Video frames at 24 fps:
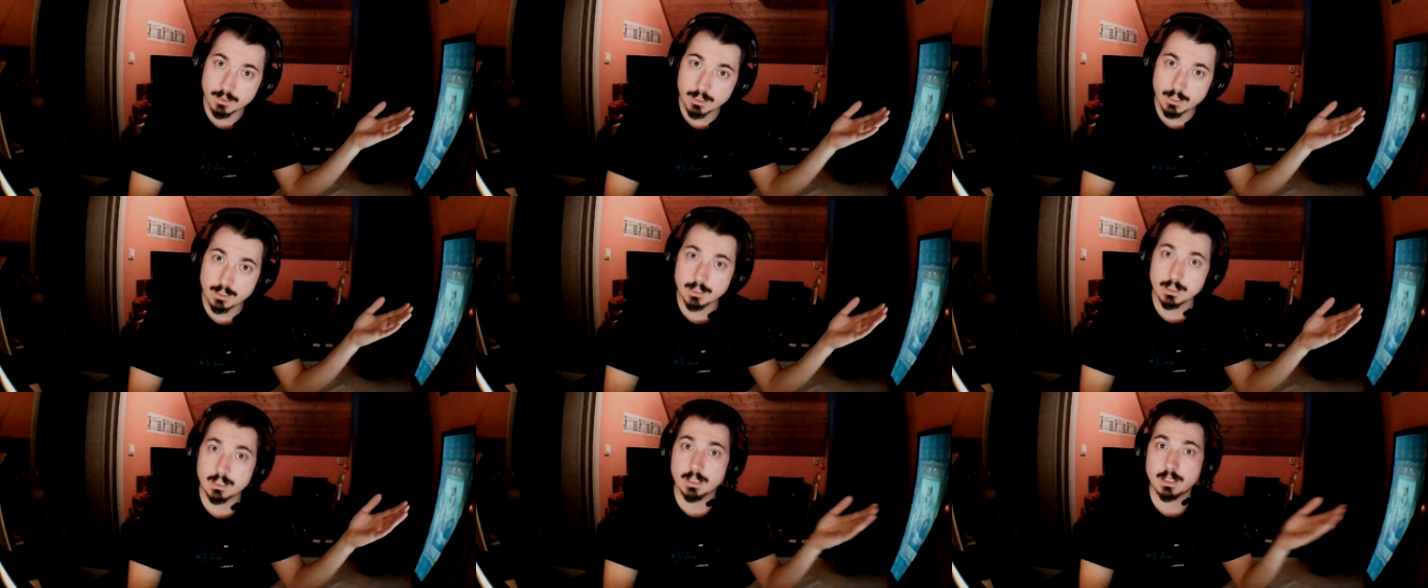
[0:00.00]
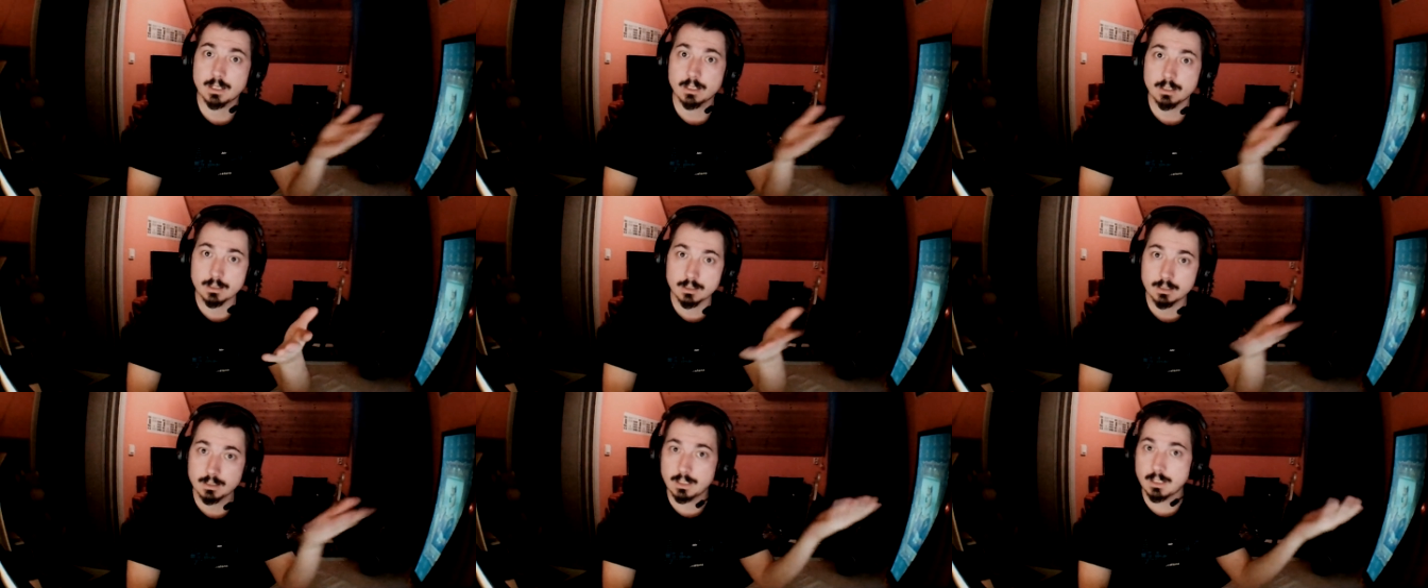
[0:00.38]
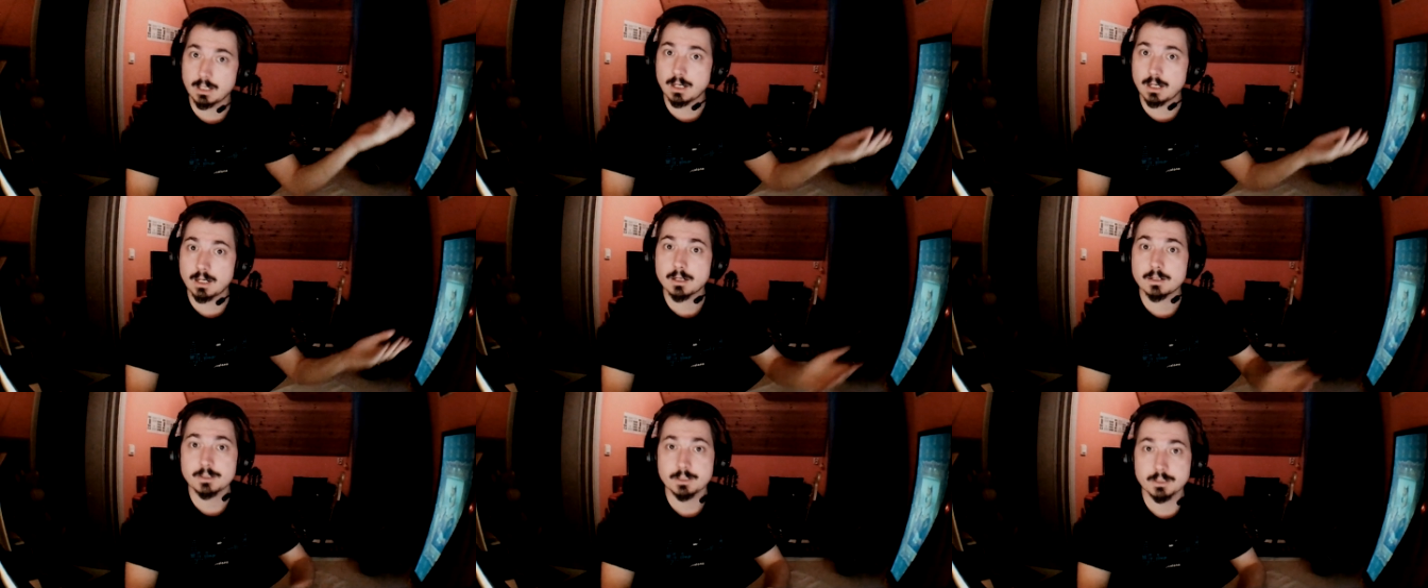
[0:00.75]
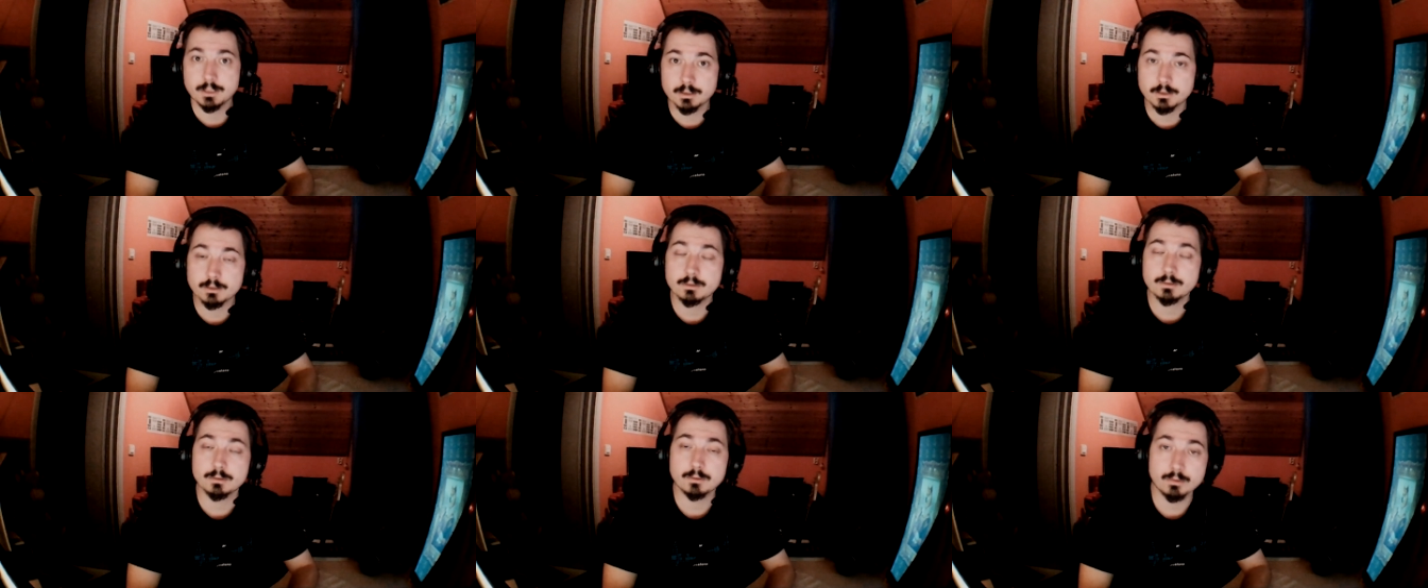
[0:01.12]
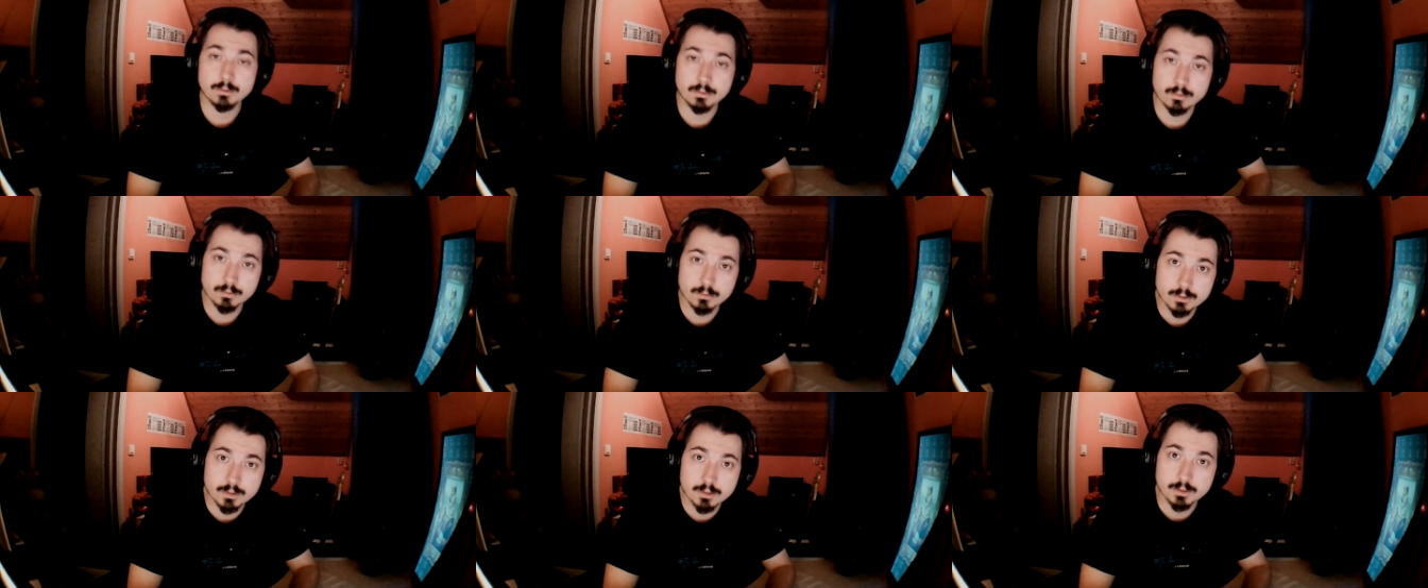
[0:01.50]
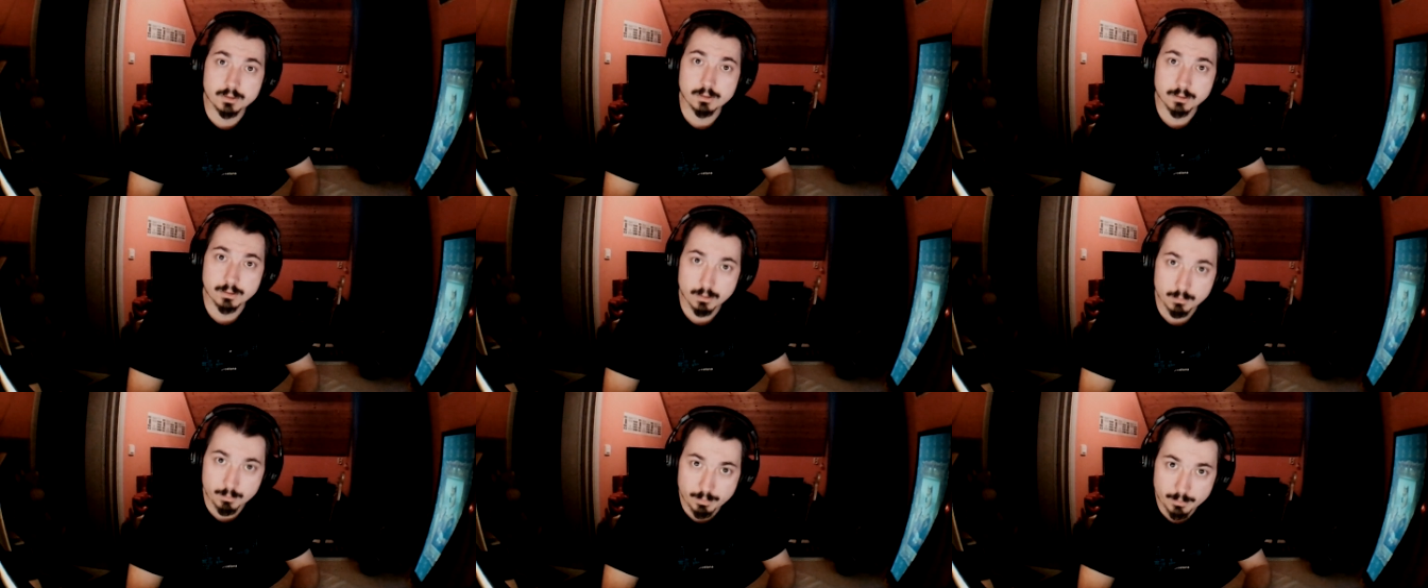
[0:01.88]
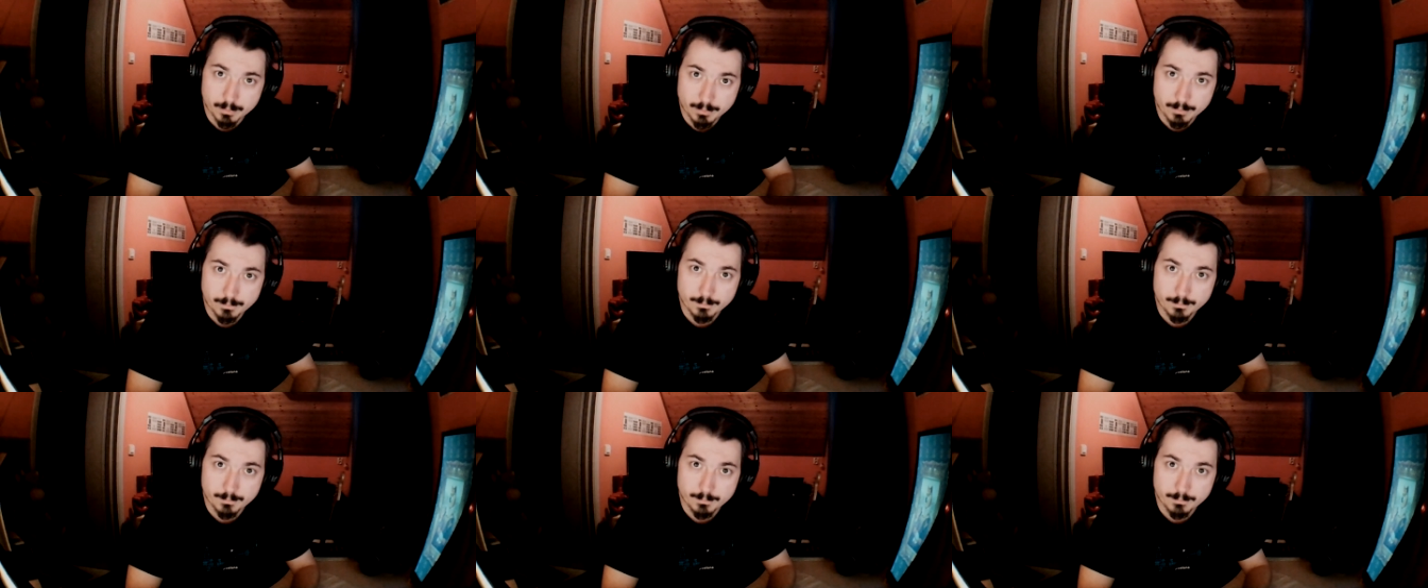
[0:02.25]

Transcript: and then they are here to cause trouble.